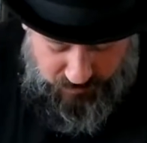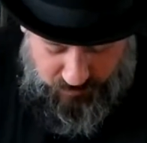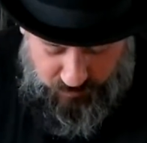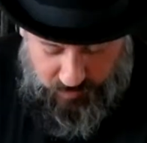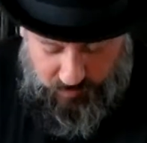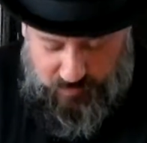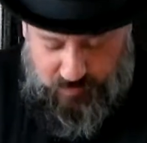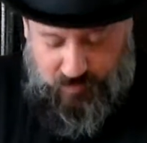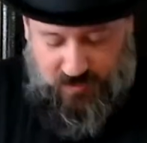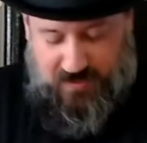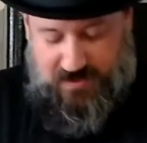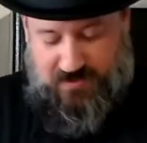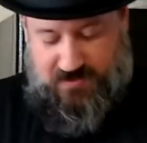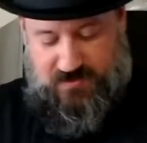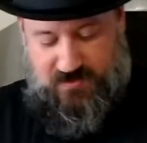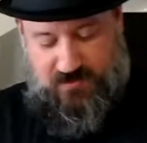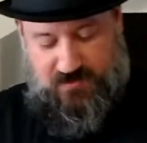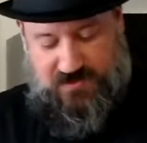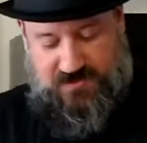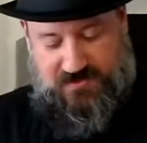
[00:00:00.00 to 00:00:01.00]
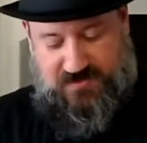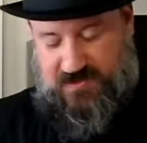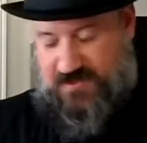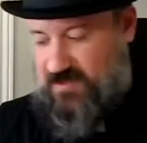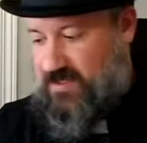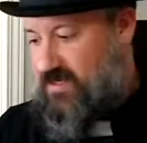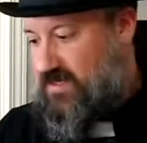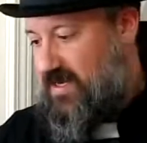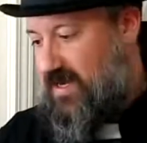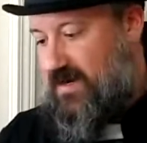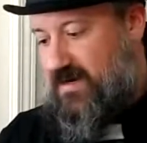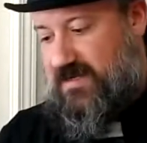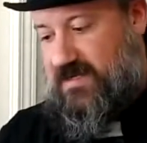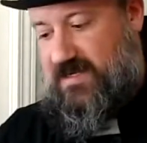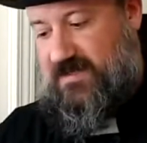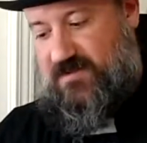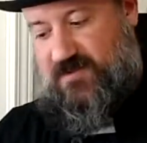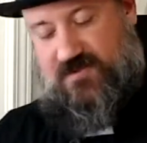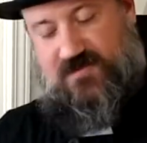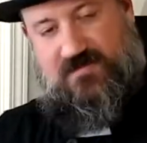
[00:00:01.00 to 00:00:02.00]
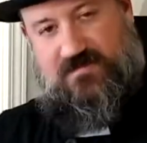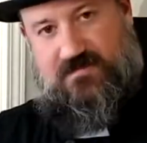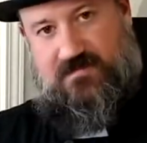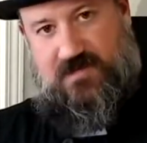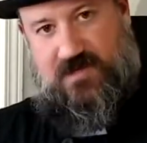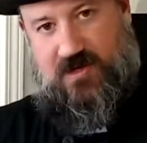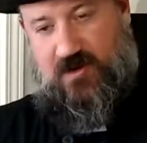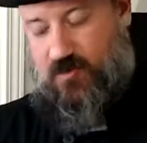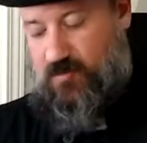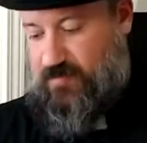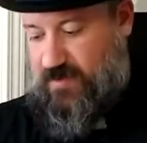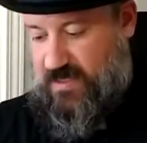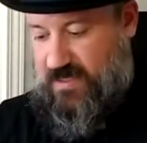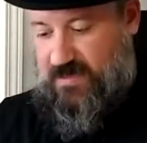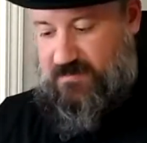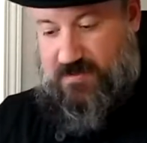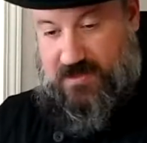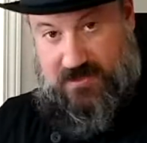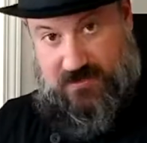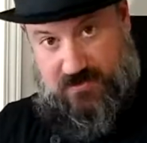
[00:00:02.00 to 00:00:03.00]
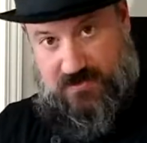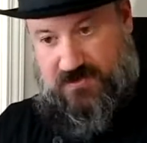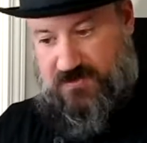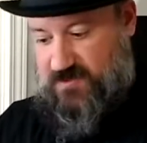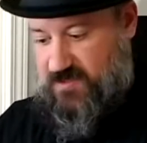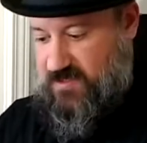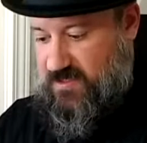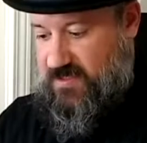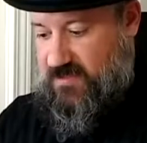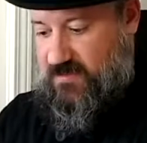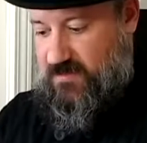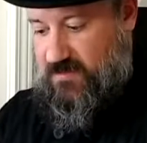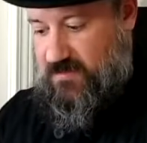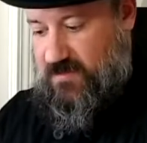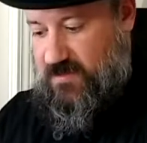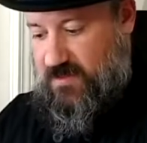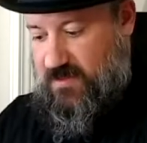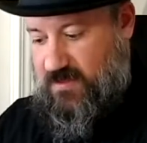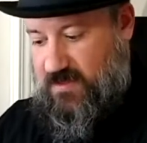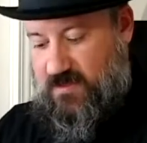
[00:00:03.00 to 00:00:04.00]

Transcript: what we want to do, because it, it kind of gets you know big, but you can see here,